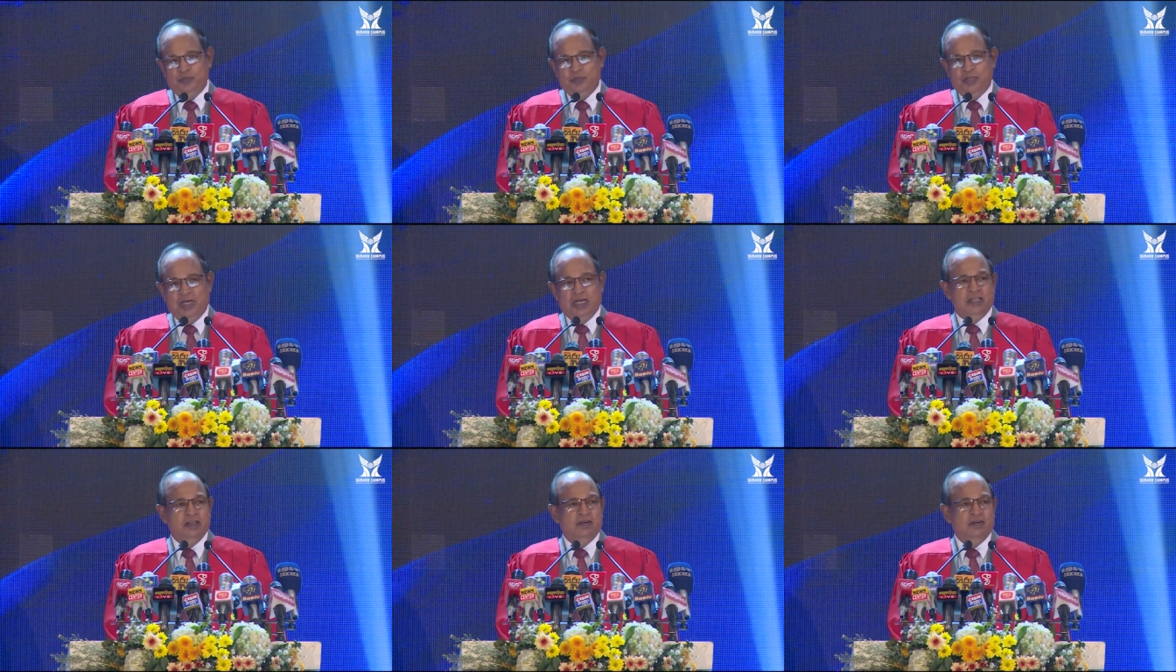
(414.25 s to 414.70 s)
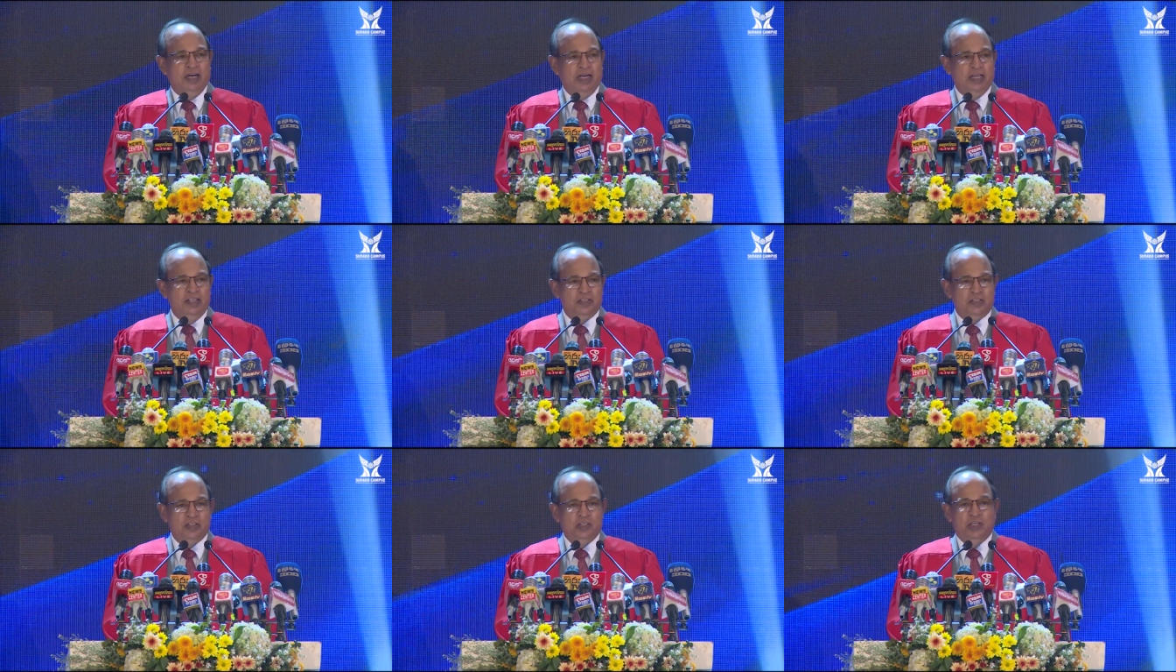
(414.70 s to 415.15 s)

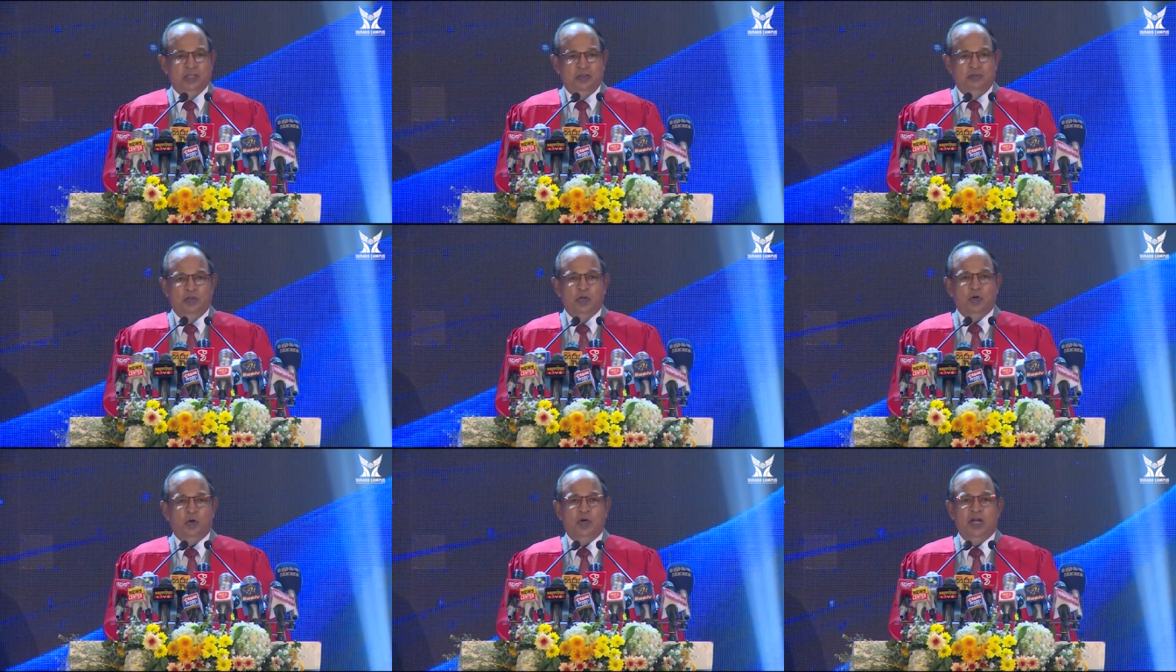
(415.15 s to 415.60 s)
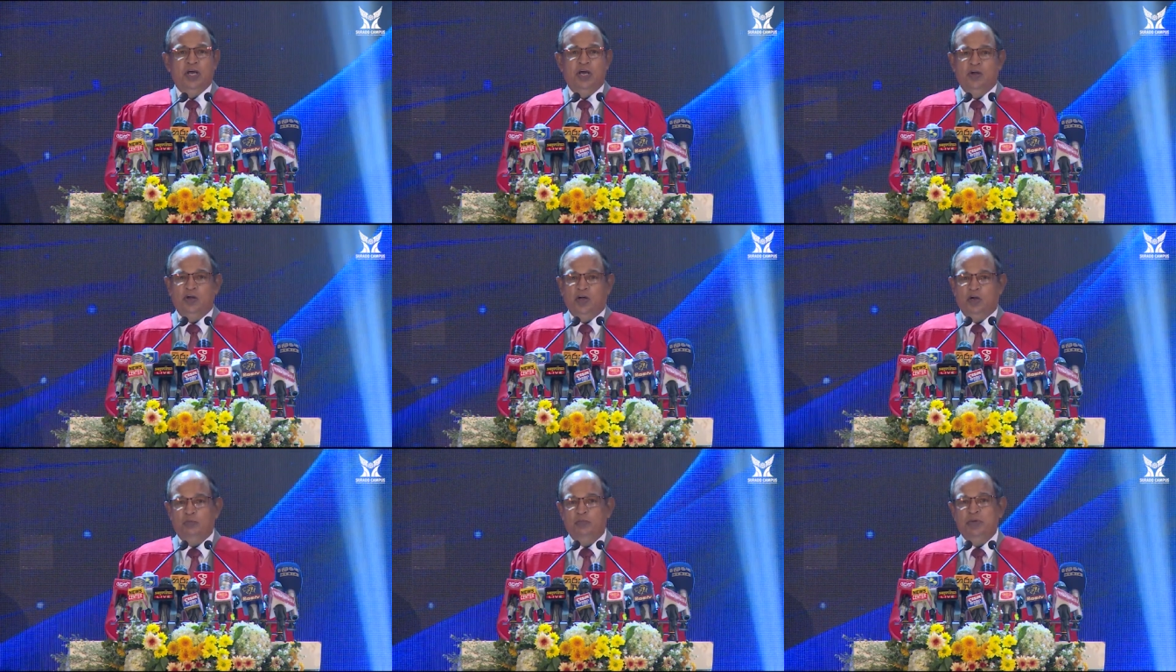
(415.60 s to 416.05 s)
Otherwise, we could have
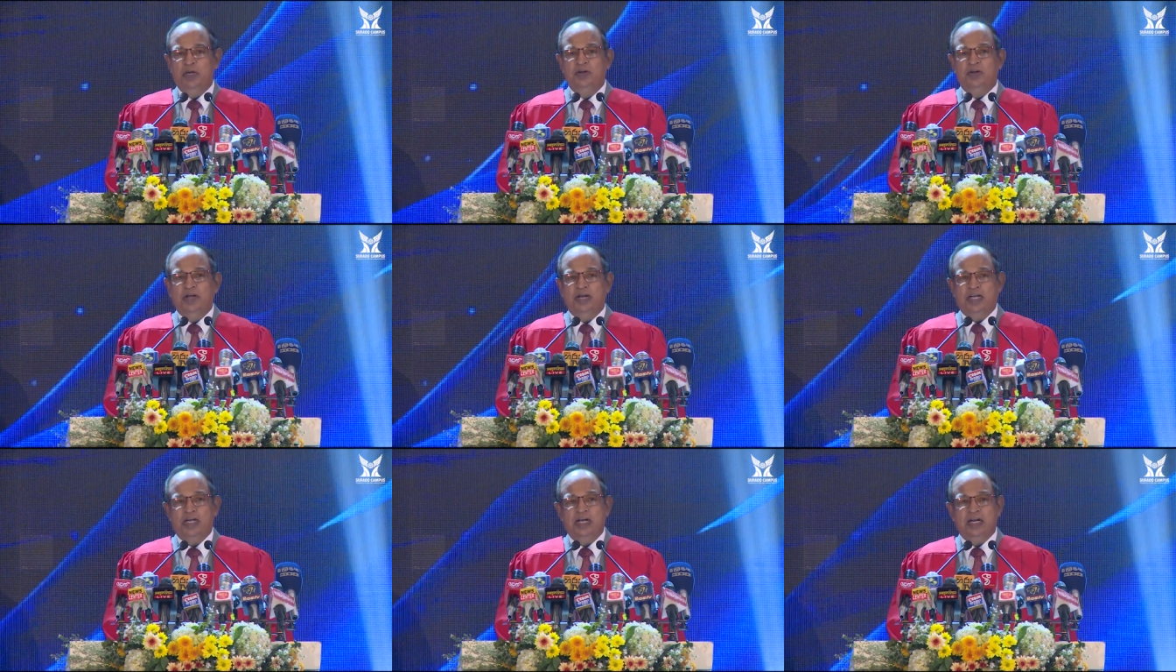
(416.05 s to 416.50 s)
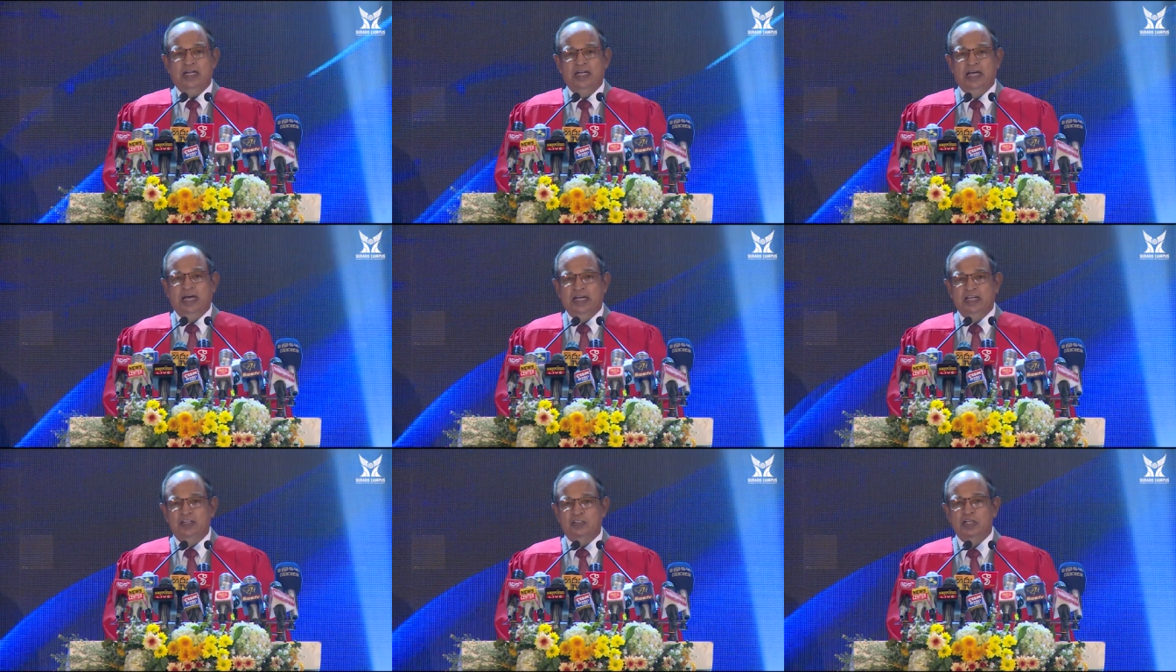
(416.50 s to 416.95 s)
not been
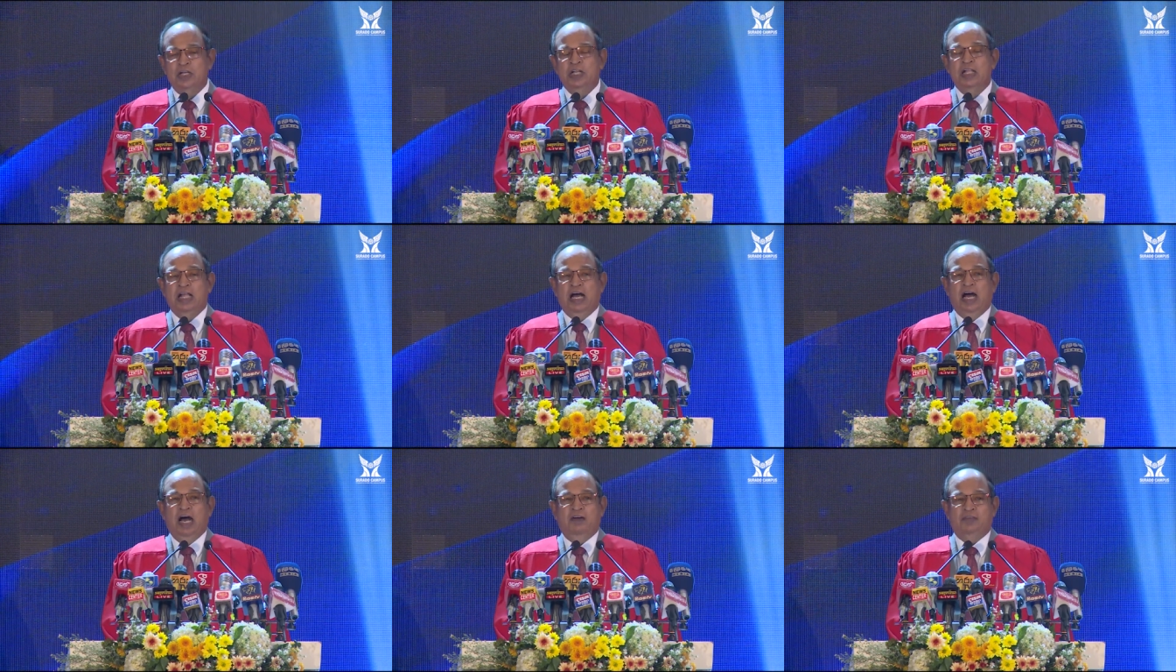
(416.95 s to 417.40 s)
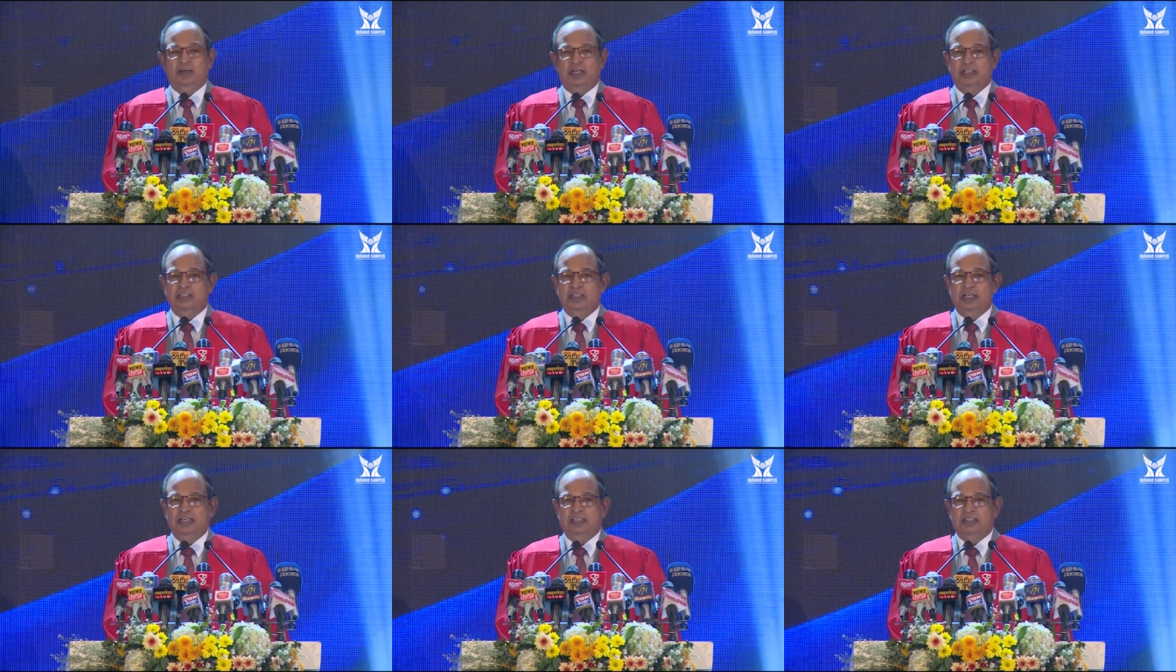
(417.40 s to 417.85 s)
recognized. After
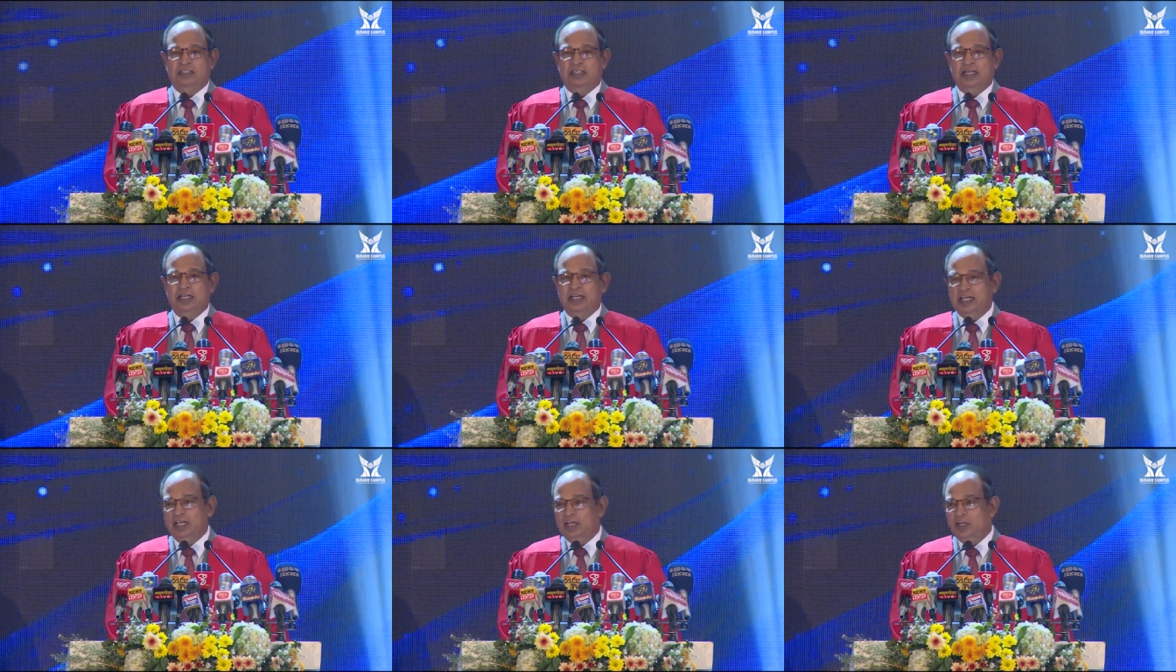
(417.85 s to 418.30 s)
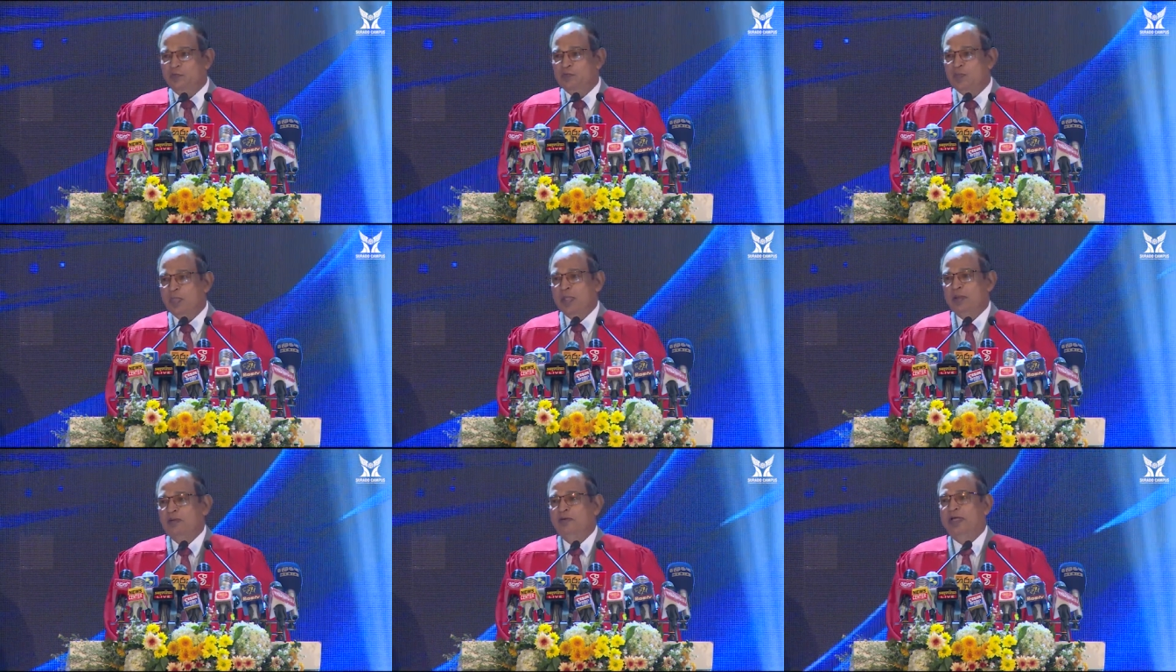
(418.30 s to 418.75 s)
60,
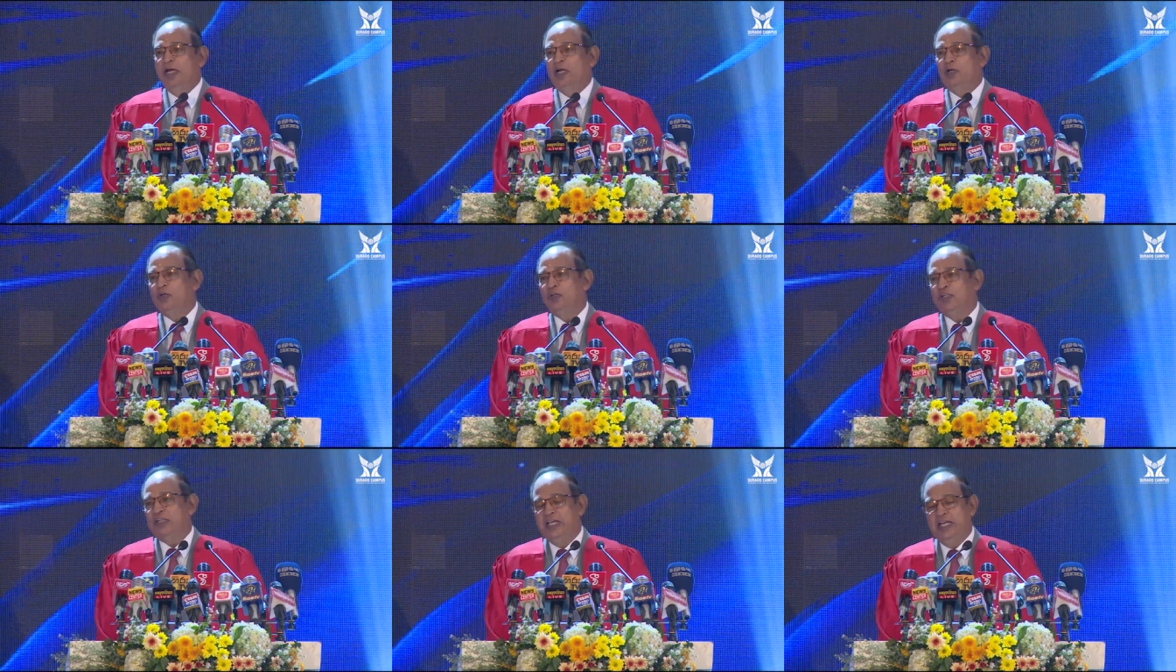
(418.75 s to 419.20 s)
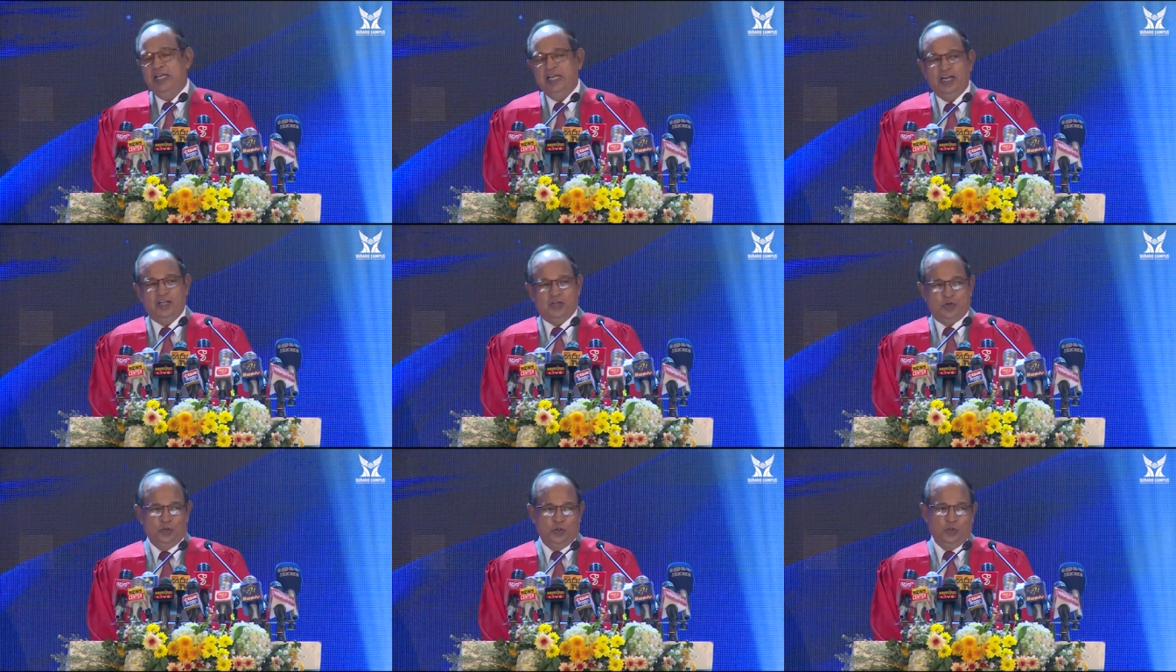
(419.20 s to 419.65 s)
we have to stay
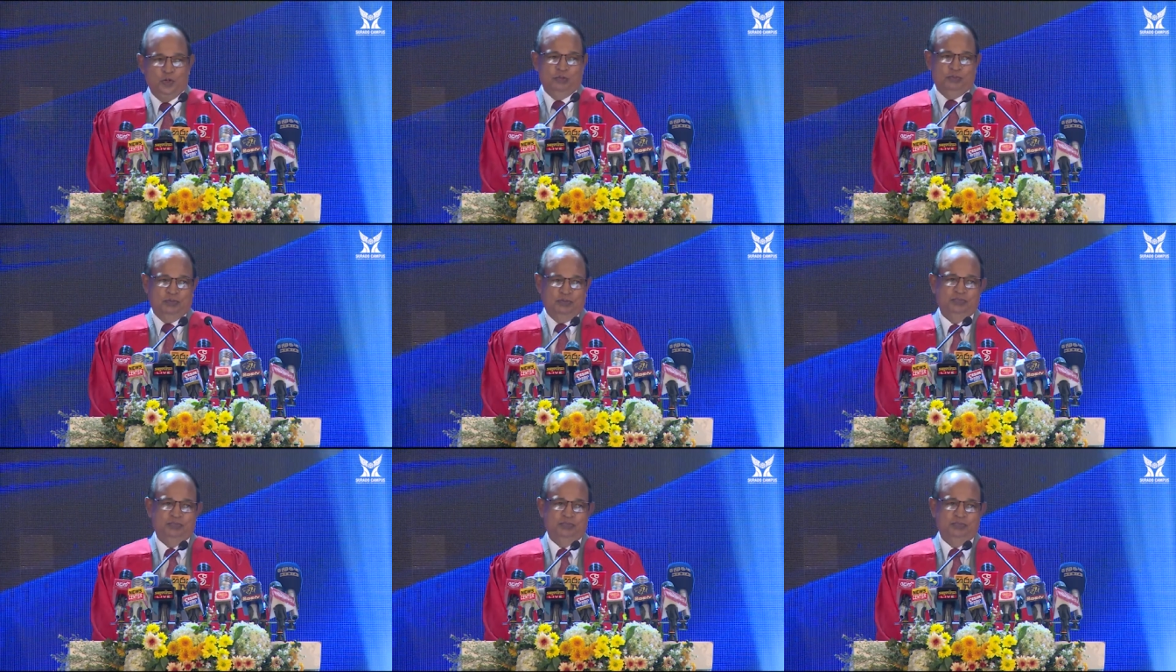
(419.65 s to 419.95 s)
at home.